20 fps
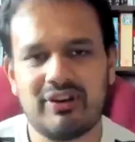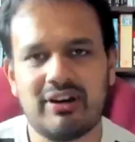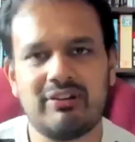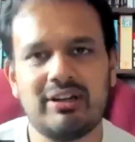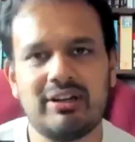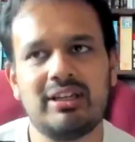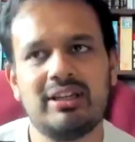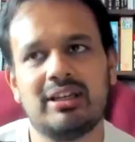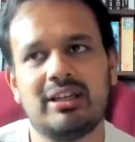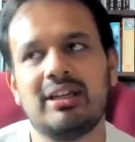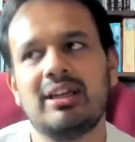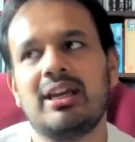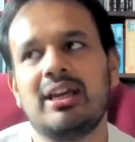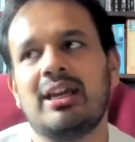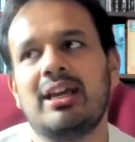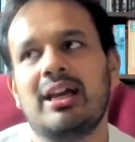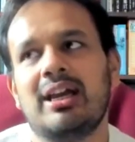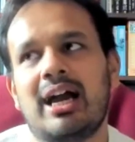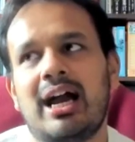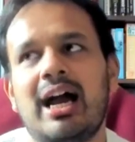a very
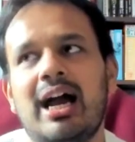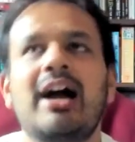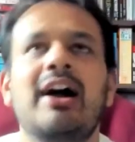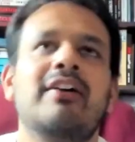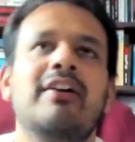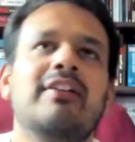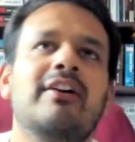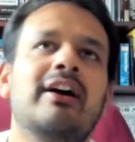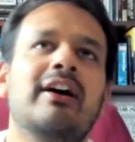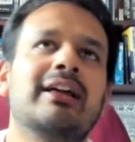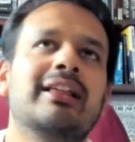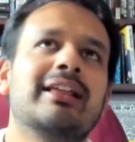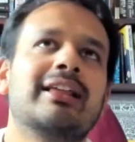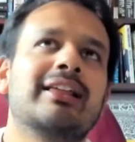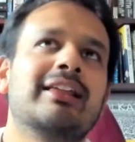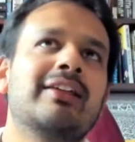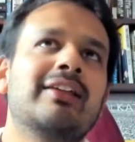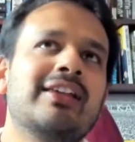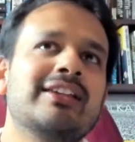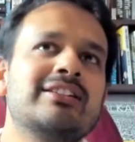uh,
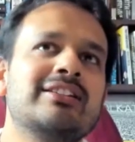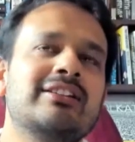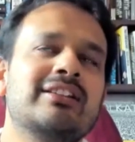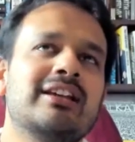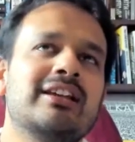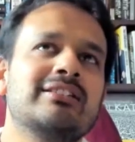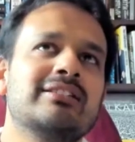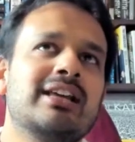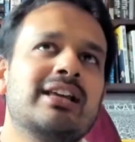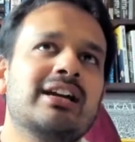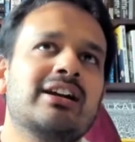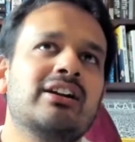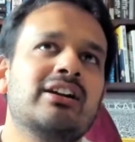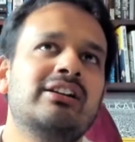and that